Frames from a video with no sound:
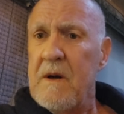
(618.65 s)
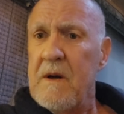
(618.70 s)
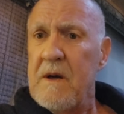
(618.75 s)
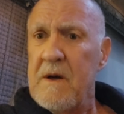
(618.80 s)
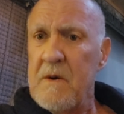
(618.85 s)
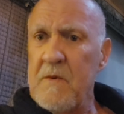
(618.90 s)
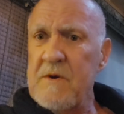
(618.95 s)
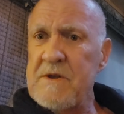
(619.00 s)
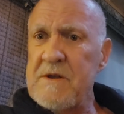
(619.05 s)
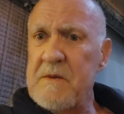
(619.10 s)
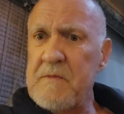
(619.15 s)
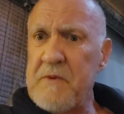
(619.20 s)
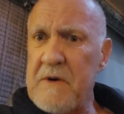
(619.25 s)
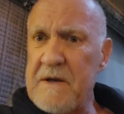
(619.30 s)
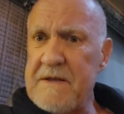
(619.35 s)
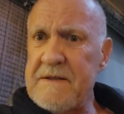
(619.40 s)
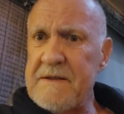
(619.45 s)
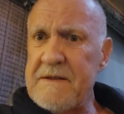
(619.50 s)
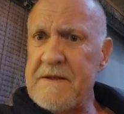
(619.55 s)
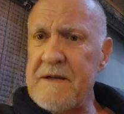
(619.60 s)
It was a
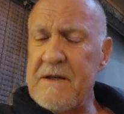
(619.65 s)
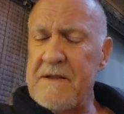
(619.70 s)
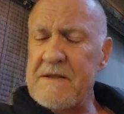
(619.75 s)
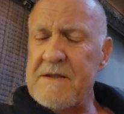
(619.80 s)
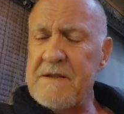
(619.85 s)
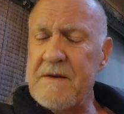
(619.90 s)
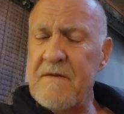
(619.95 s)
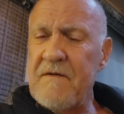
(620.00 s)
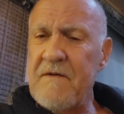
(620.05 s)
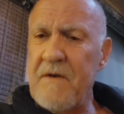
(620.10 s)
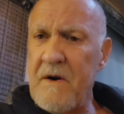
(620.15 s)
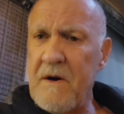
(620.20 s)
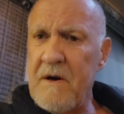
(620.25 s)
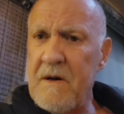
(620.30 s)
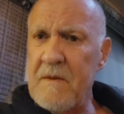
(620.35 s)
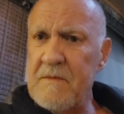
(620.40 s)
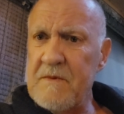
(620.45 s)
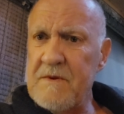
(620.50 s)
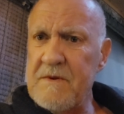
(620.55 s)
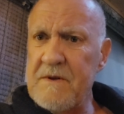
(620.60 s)
presentation of
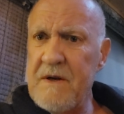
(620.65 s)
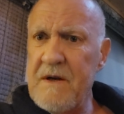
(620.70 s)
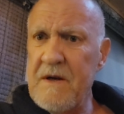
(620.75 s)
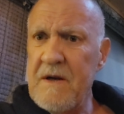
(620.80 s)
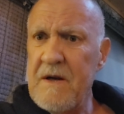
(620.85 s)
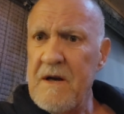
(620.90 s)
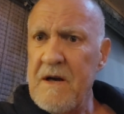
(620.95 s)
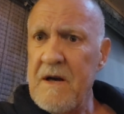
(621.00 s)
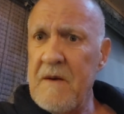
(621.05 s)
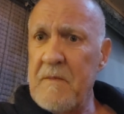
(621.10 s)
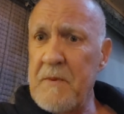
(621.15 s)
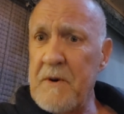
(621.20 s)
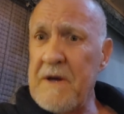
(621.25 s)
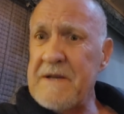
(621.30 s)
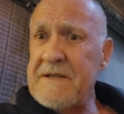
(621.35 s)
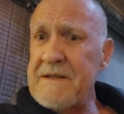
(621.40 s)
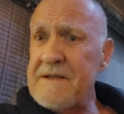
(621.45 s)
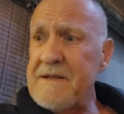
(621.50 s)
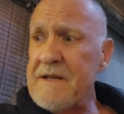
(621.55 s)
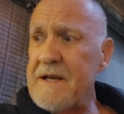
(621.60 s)
arms, a
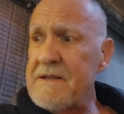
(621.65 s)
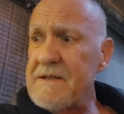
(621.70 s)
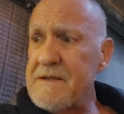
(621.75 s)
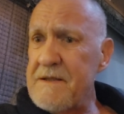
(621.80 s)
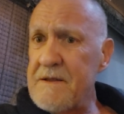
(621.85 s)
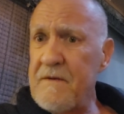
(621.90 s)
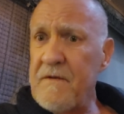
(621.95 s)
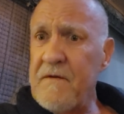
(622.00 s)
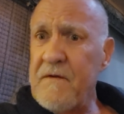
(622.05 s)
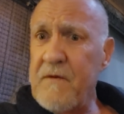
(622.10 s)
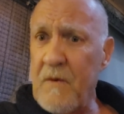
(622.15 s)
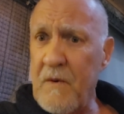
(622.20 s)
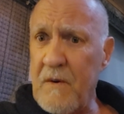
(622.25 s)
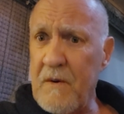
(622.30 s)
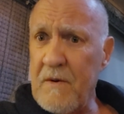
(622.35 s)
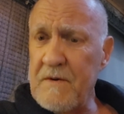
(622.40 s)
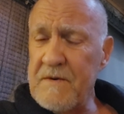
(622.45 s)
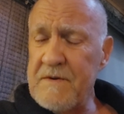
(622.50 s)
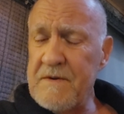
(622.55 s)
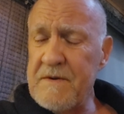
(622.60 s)
presentation of
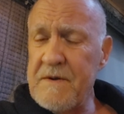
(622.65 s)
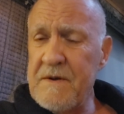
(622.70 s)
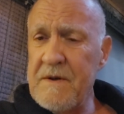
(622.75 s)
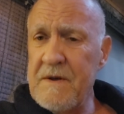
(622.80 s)
force